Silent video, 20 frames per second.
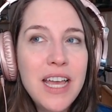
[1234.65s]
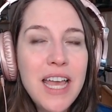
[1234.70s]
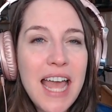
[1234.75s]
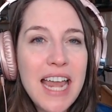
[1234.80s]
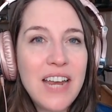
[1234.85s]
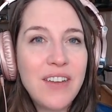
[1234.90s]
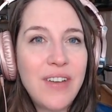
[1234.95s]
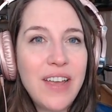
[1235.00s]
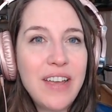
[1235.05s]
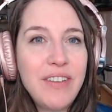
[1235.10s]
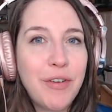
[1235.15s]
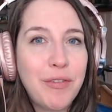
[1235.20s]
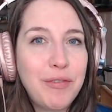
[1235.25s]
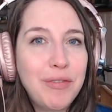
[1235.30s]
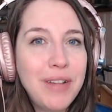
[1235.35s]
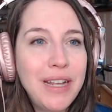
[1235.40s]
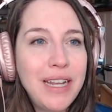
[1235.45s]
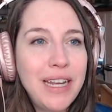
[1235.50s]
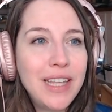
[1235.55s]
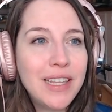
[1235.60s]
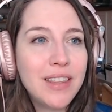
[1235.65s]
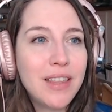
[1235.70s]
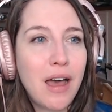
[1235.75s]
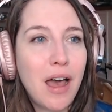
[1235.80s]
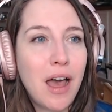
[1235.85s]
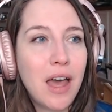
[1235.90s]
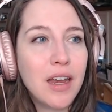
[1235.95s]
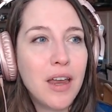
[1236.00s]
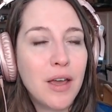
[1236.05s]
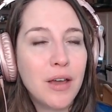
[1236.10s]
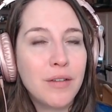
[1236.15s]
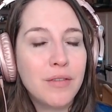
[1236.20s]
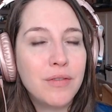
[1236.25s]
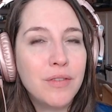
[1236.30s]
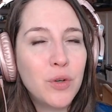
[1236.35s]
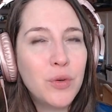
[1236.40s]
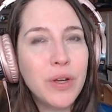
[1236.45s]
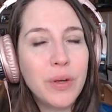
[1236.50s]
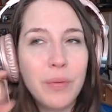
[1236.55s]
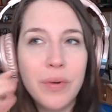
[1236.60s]
And if I have a fleeting thought of,
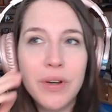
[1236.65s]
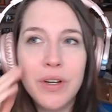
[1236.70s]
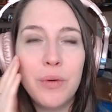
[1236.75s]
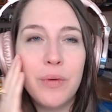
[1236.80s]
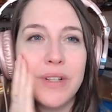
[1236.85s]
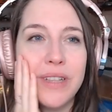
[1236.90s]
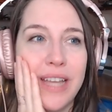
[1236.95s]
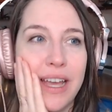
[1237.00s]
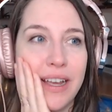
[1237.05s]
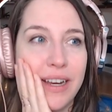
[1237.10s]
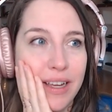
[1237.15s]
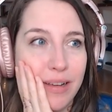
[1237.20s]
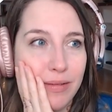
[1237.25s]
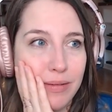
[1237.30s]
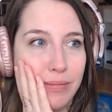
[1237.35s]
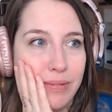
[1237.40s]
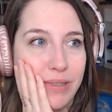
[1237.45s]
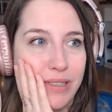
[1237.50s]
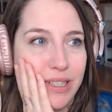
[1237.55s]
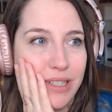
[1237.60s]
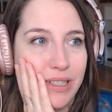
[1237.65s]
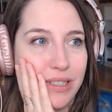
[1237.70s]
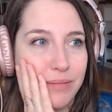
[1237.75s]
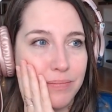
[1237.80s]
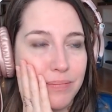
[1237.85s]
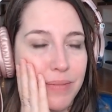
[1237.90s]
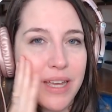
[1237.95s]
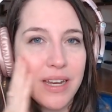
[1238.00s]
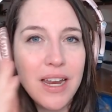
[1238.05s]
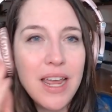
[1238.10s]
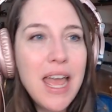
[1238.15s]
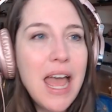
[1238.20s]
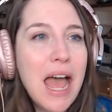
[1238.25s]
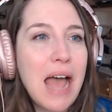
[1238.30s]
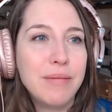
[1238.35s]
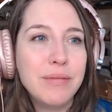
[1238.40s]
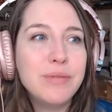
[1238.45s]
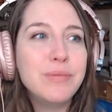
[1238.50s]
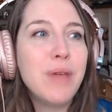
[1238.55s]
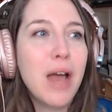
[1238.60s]
oh, I wonder what that guy would be like in bed,
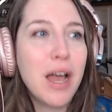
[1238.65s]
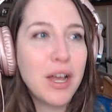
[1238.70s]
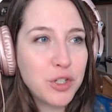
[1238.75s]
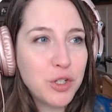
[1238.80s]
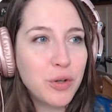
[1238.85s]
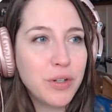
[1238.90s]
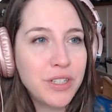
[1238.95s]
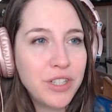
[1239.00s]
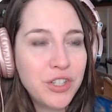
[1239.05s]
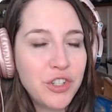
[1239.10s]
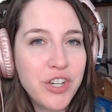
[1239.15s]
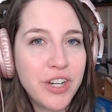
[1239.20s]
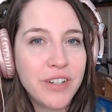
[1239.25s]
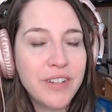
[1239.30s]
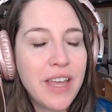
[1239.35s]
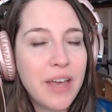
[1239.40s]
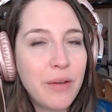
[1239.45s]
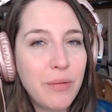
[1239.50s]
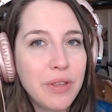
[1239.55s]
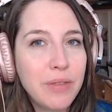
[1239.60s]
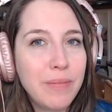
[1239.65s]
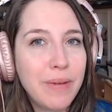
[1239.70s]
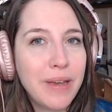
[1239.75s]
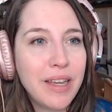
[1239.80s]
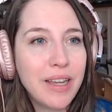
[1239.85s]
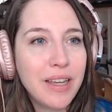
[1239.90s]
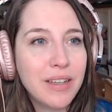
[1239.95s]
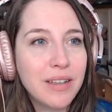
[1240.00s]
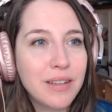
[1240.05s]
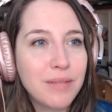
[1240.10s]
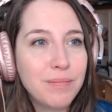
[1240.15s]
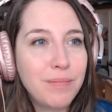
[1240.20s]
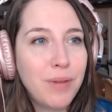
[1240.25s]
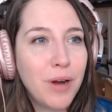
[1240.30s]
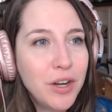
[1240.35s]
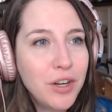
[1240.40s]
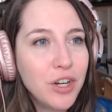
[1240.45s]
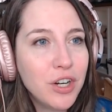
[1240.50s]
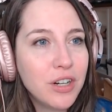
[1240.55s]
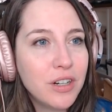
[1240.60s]
I'm not going to share that with my
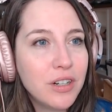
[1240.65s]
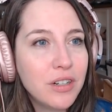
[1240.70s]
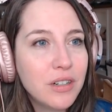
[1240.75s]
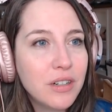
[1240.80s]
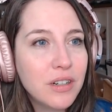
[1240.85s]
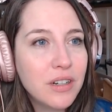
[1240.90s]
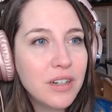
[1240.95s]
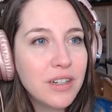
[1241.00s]
partner.